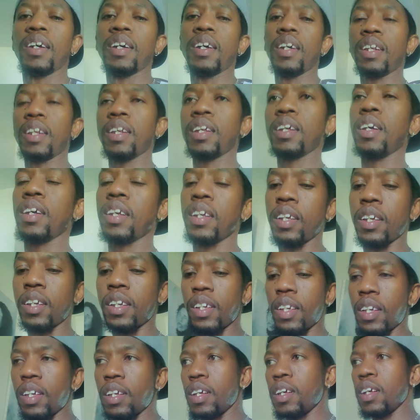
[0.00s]
And
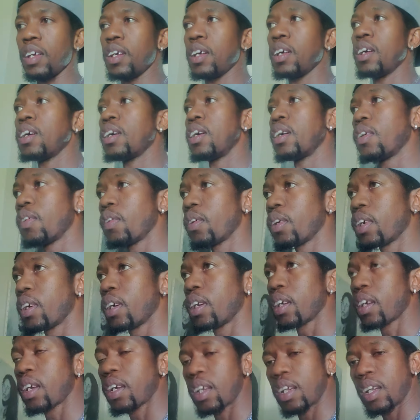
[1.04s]
we're
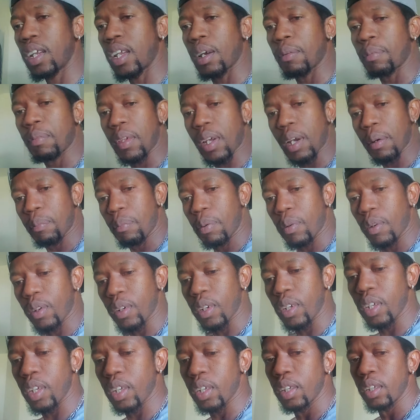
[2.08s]
gonna get the laptop
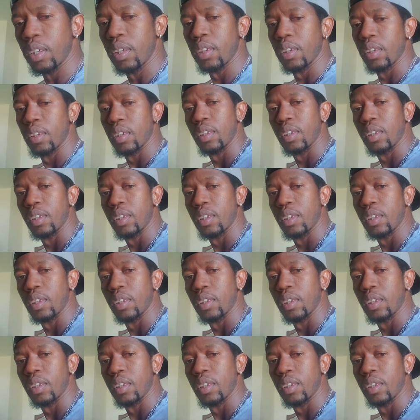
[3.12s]
plugged in